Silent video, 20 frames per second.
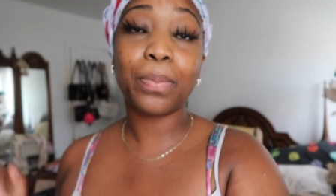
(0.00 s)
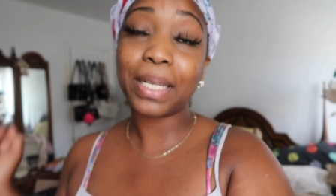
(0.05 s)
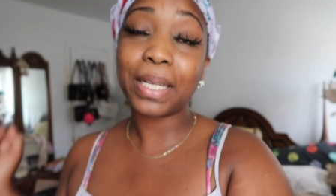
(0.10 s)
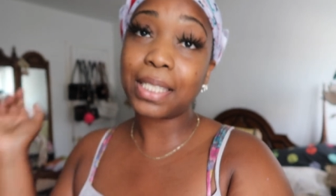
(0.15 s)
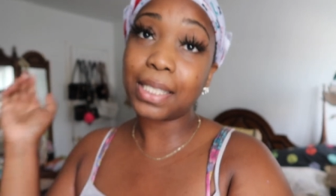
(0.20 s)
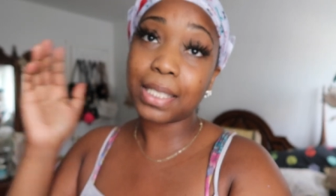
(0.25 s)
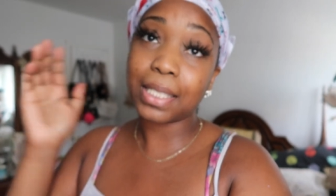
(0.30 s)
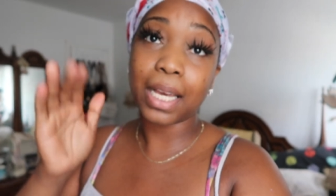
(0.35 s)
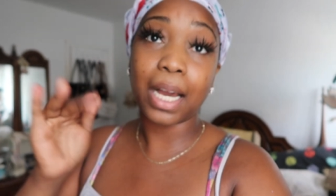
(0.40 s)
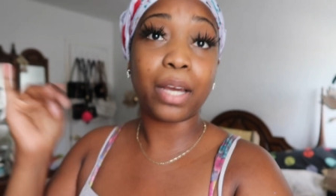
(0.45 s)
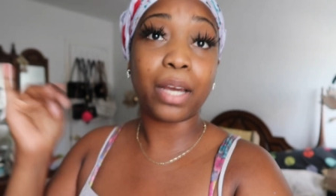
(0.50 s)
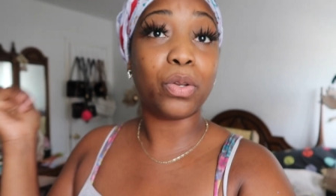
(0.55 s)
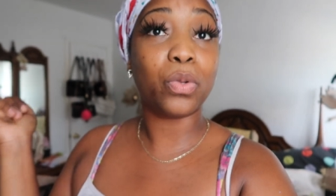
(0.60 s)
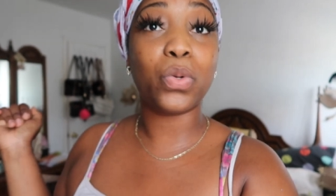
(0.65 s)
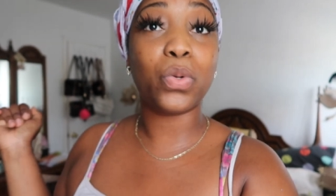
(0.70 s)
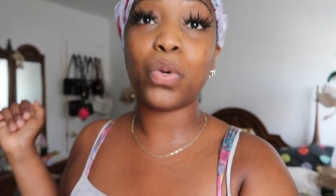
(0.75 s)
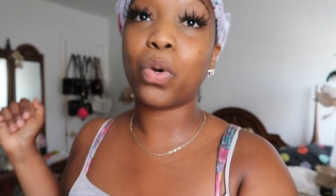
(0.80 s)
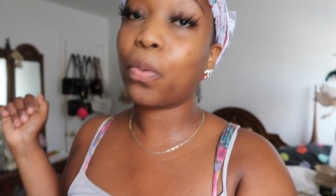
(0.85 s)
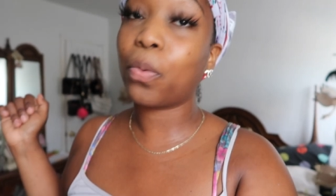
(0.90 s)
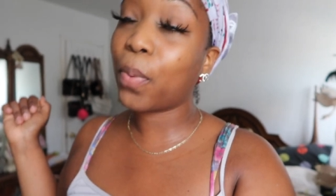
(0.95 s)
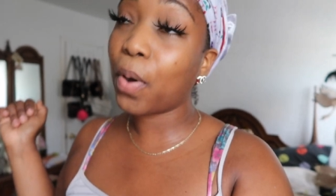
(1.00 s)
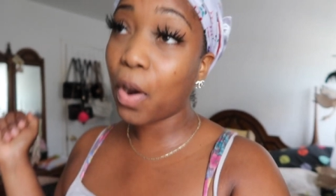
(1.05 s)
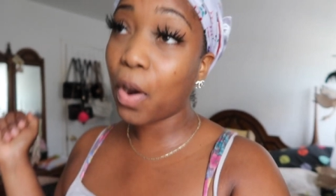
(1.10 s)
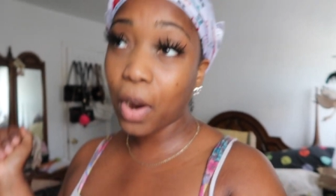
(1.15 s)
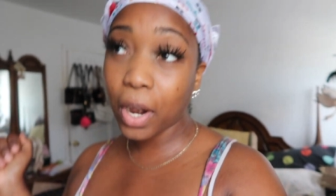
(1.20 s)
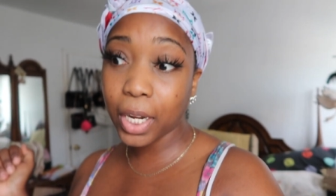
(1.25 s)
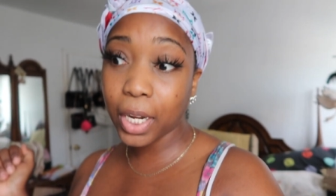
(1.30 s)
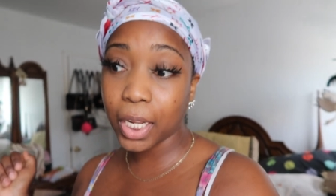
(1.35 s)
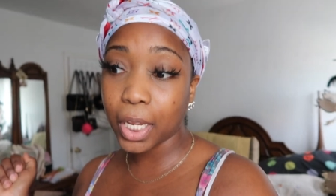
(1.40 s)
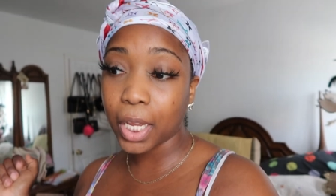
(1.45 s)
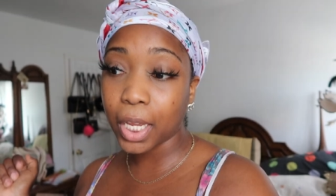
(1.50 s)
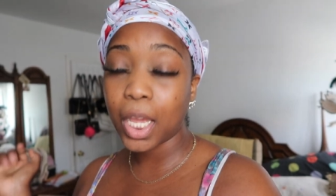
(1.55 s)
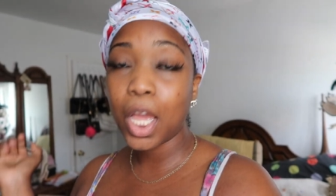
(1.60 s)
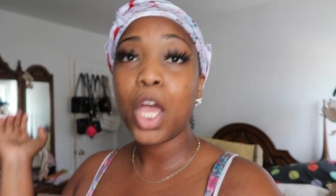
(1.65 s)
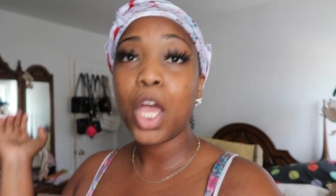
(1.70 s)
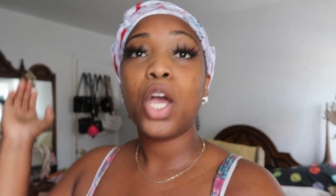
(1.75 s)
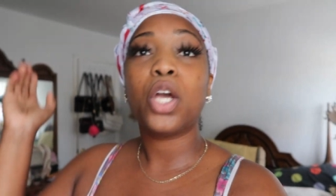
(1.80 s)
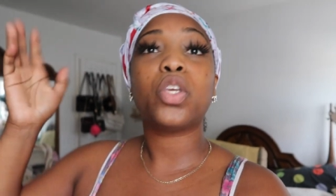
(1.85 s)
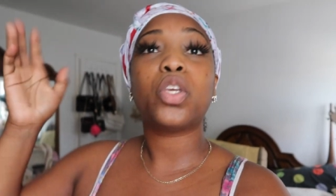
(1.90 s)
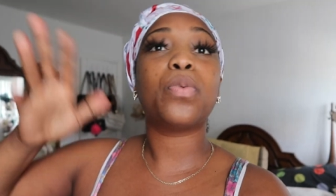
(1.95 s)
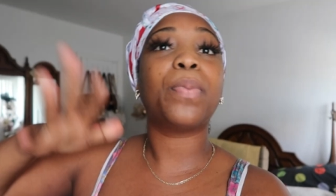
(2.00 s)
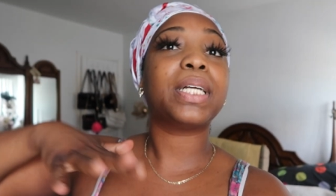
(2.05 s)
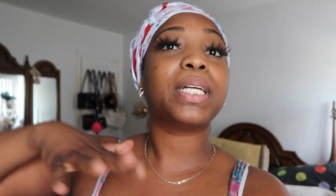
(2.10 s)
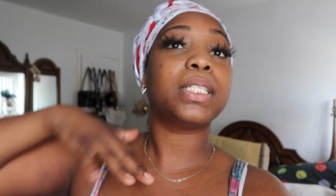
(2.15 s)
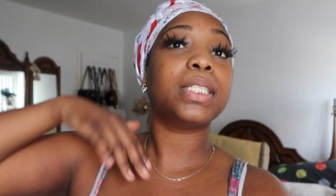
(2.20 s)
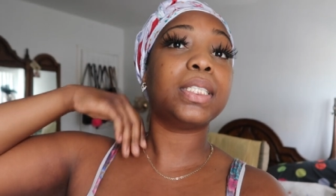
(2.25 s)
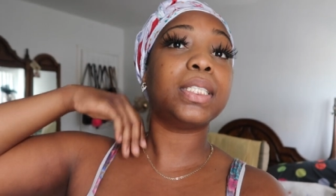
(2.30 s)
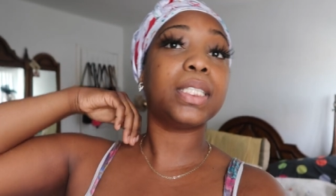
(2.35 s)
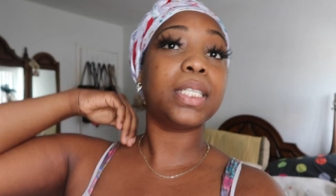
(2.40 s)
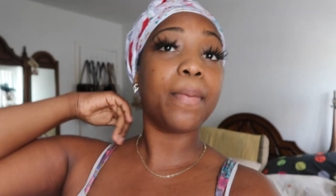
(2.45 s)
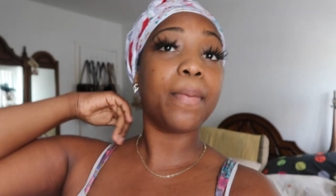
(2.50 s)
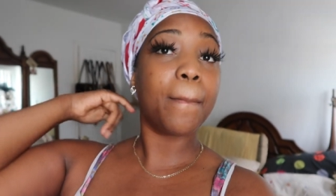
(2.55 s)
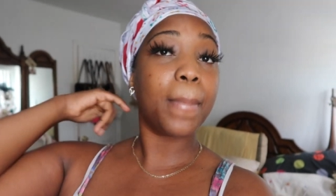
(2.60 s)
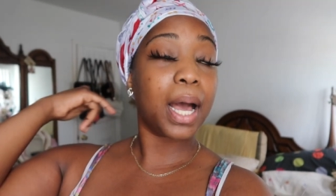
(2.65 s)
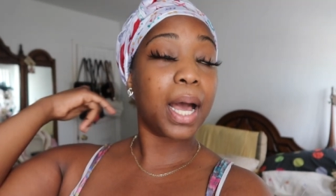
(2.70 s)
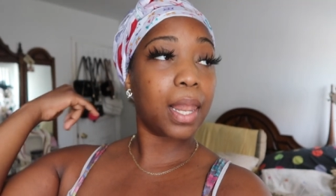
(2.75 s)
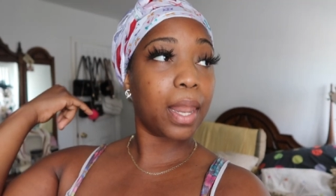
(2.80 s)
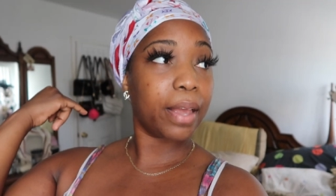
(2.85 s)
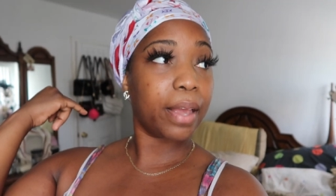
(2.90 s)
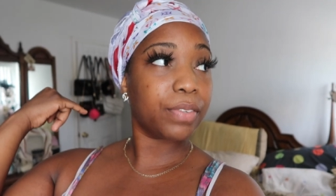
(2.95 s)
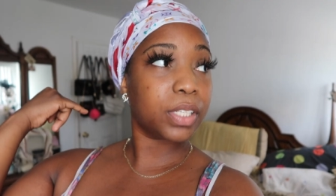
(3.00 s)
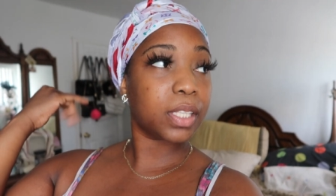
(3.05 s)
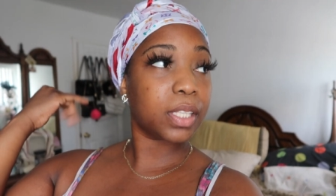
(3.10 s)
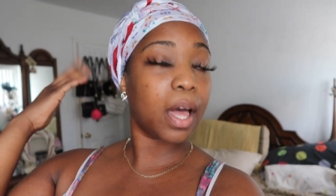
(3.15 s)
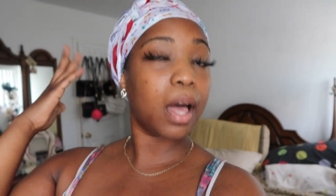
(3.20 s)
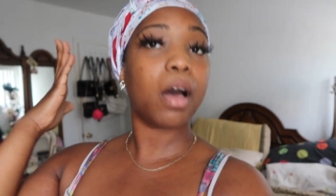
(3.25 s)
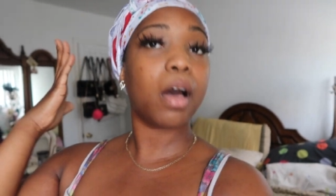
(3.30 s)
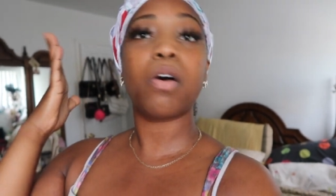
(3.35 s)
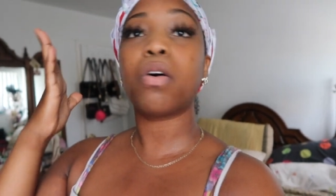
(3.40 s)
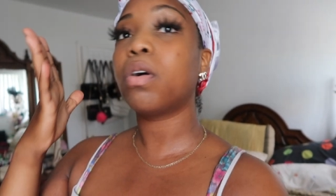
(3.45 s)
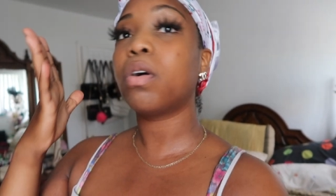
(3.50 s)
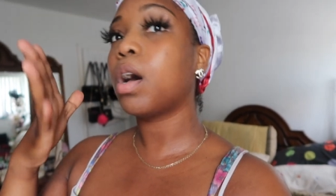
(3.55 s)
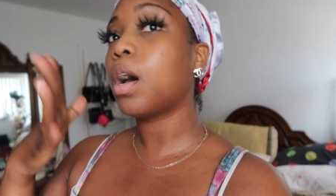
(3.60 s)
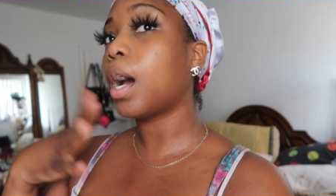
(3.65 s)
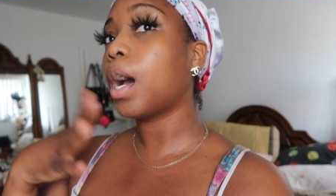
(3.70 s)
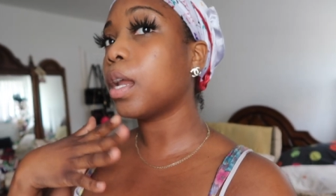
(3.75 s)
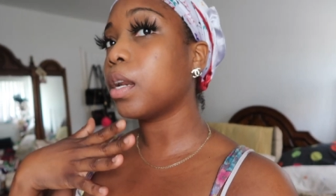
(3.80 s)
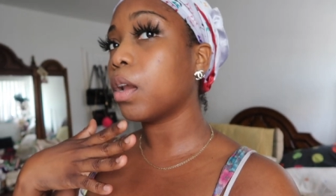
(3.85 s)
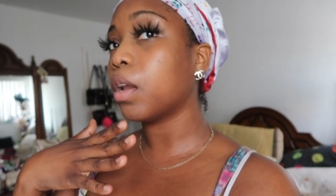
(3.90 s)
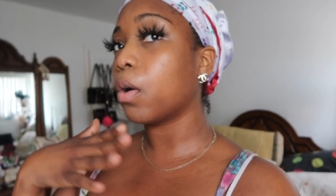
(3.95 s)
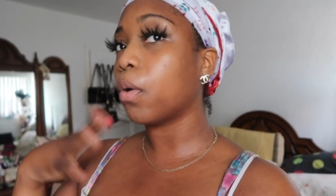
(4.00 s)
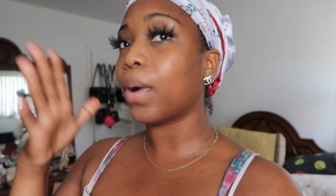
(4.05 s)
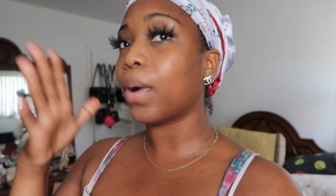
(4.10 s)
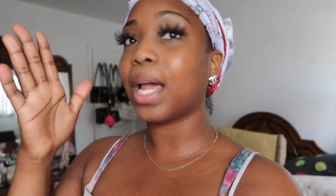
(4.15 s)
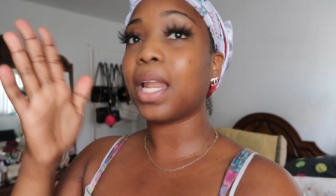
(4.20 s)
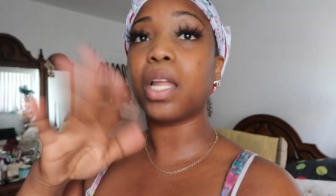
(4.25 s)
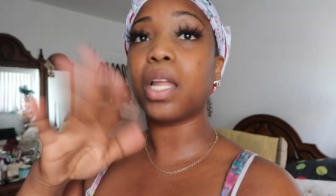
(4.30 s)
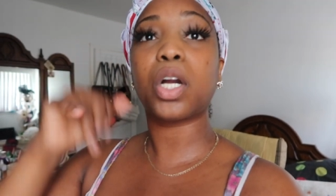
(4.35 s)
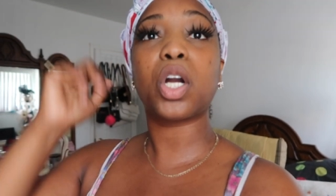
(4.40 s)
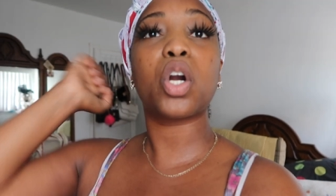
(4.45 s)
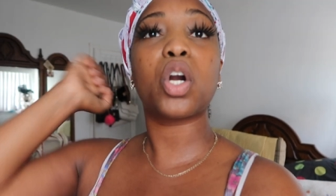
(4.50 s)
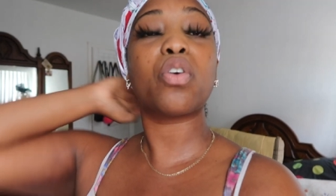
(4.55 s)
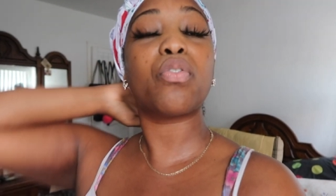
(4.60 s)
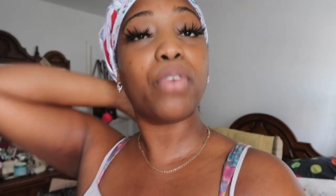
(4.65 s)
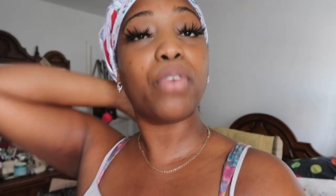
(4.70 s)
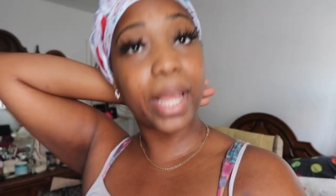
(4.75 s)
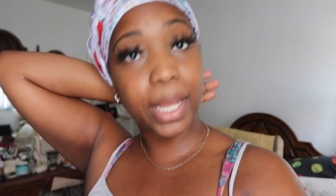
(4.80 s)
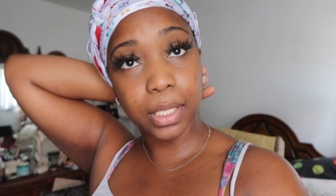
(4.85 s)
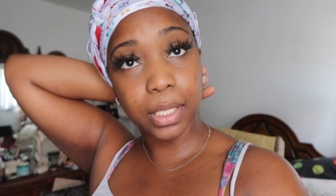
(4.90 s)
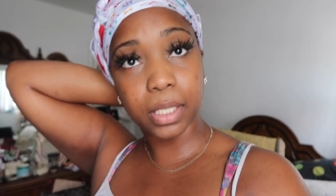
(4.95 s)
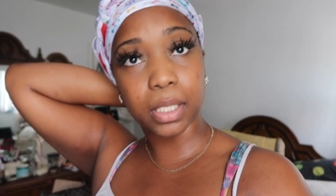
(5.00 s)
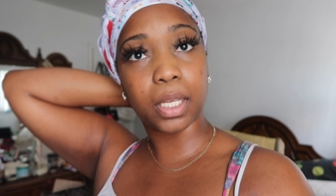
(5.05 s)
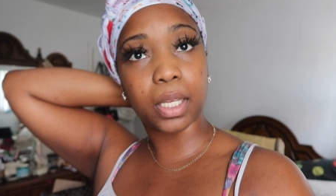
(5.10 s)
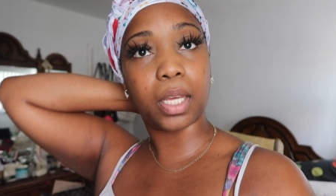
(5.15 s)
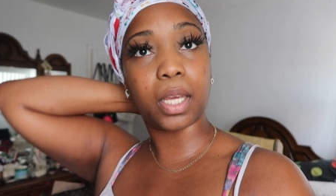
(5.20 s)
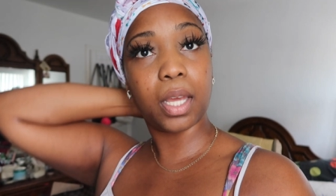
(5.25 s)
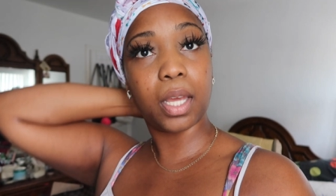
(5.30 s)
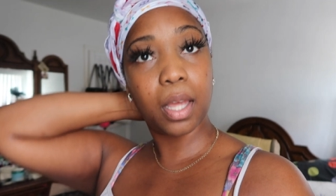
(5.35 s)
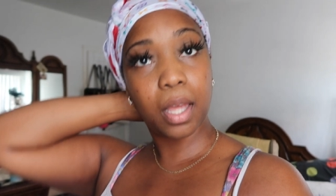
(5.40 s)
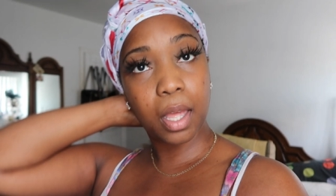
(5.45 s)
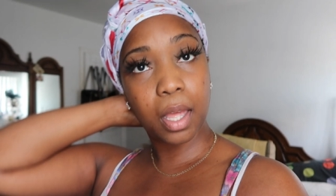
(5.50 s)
you about to see how new york party you about to see my lifestyle i know i look crazy